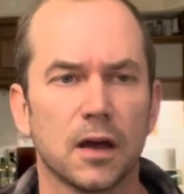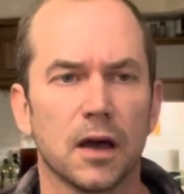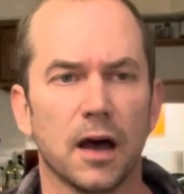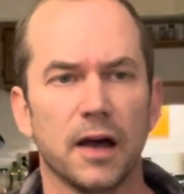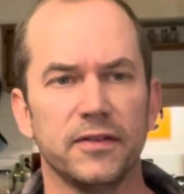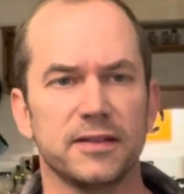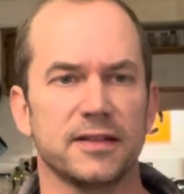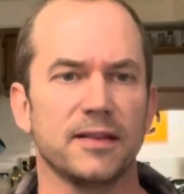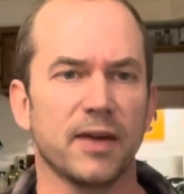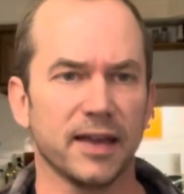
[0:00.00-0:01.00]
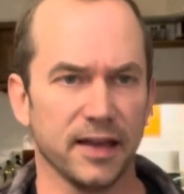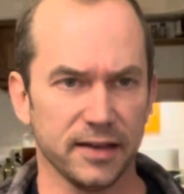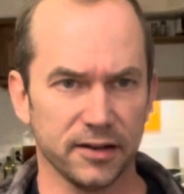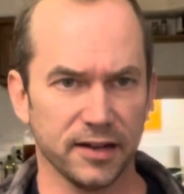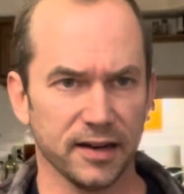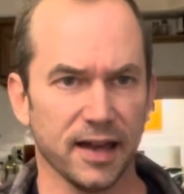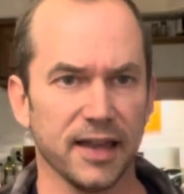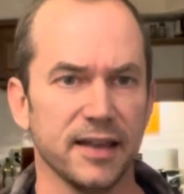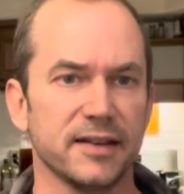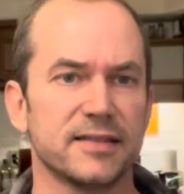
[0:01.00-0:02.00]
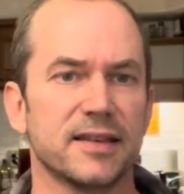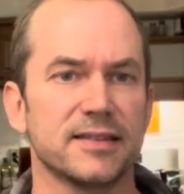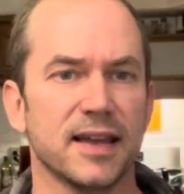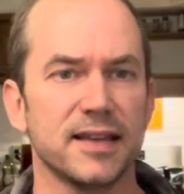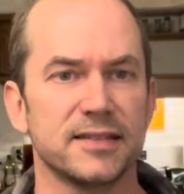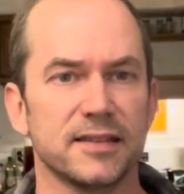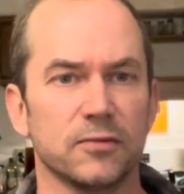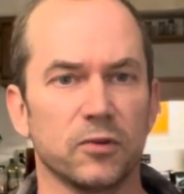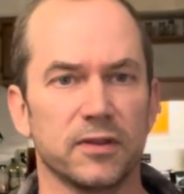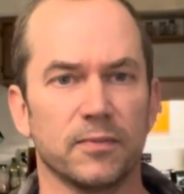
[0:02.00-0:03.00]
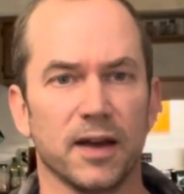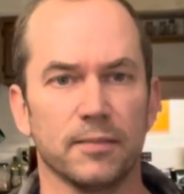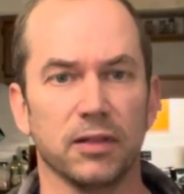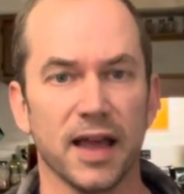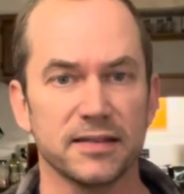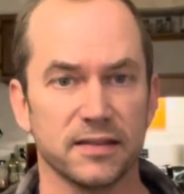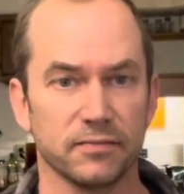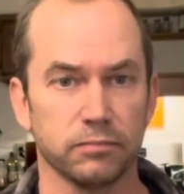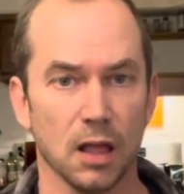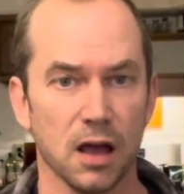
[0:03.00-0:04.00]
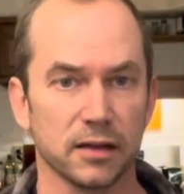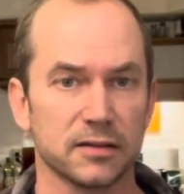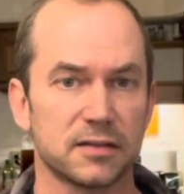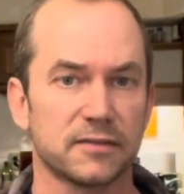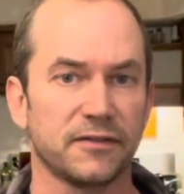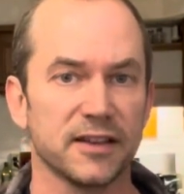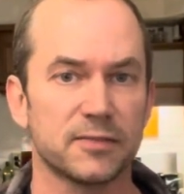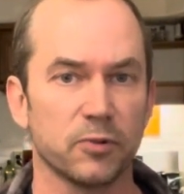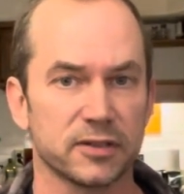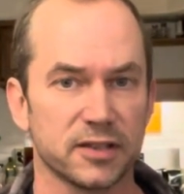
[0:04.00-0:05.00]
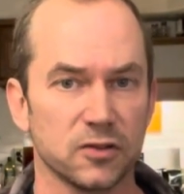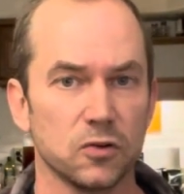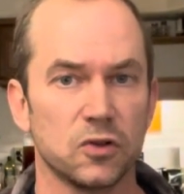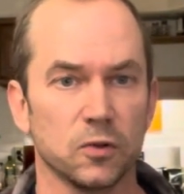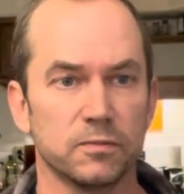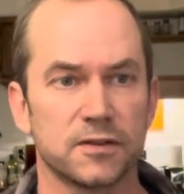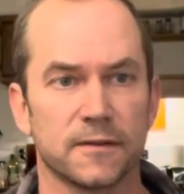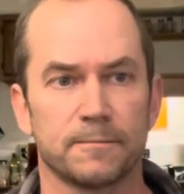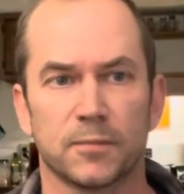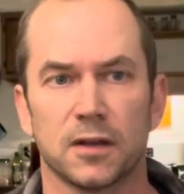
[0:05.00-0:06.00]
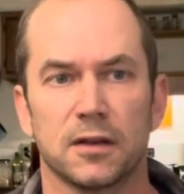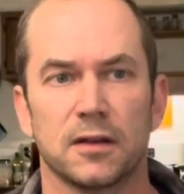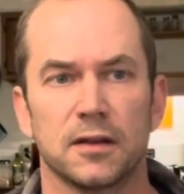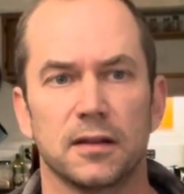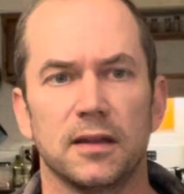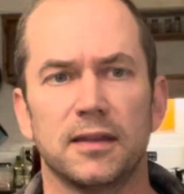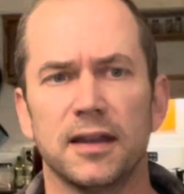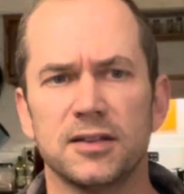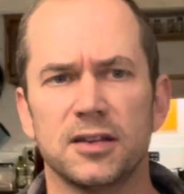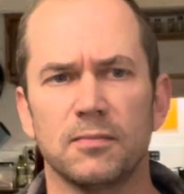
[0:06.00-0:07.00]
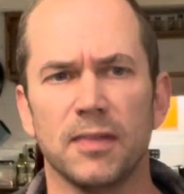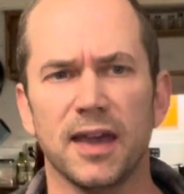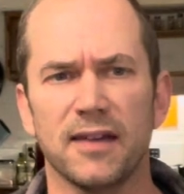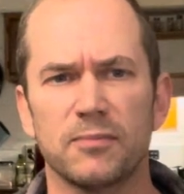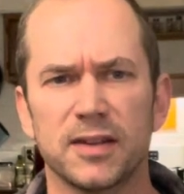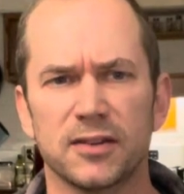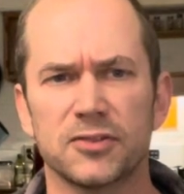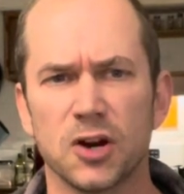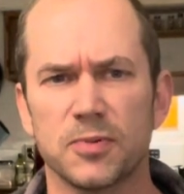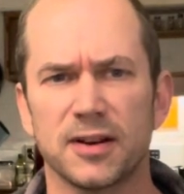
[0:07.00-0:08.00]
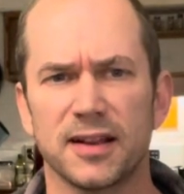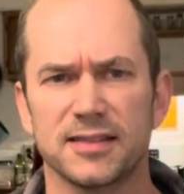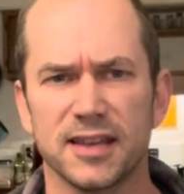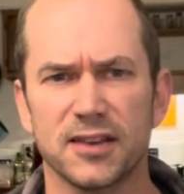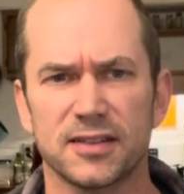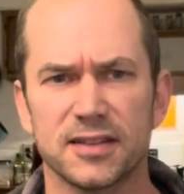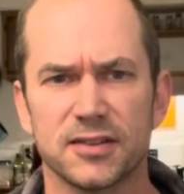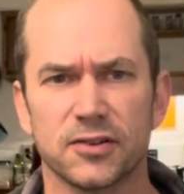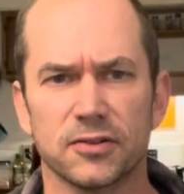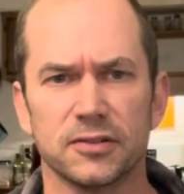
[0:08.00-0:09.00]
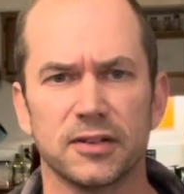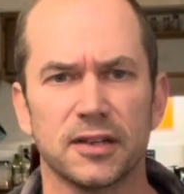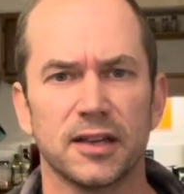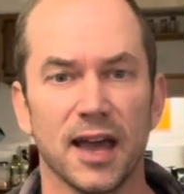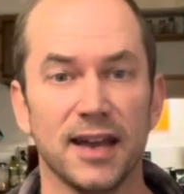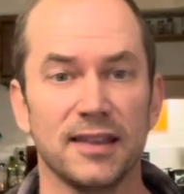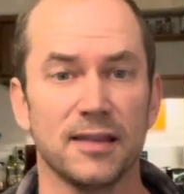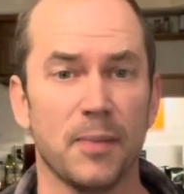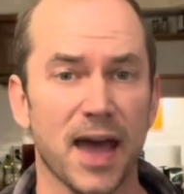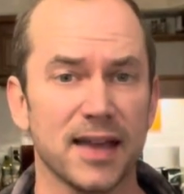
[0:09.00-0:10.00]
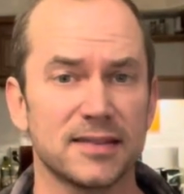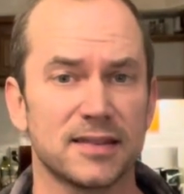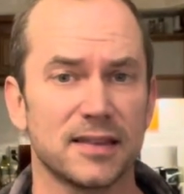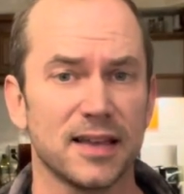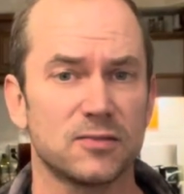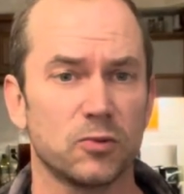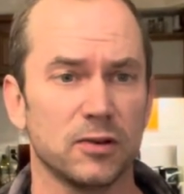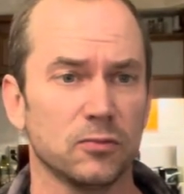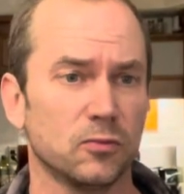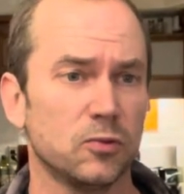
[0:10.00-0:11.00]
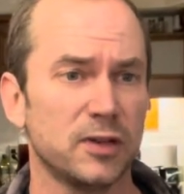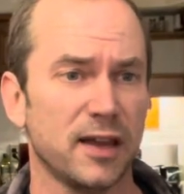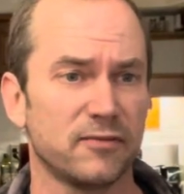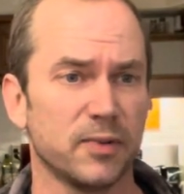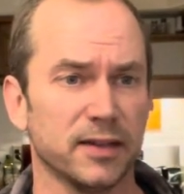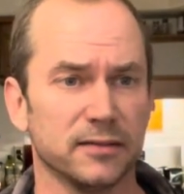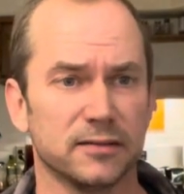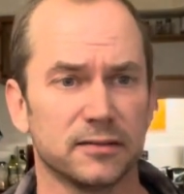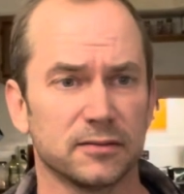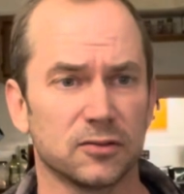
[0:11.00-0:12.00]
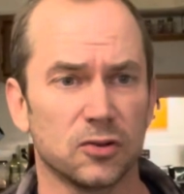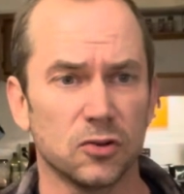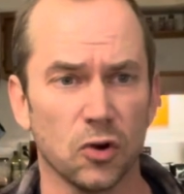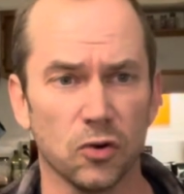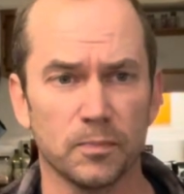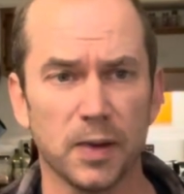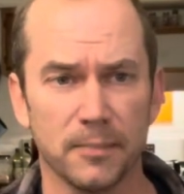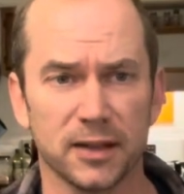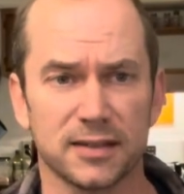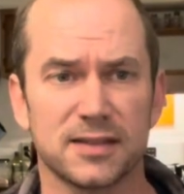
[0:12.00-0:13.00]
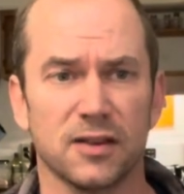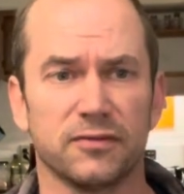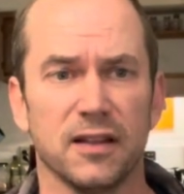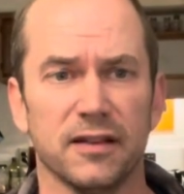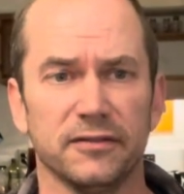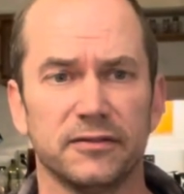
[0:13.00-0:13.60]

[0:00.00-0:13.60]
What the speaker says: Obviously, my internet hiatus has ended with my blast of blogs, Facebooks, and YouTubes. The attention may have been interpreted as egotistical, and in the past, that's what it would have been: good old public self-love.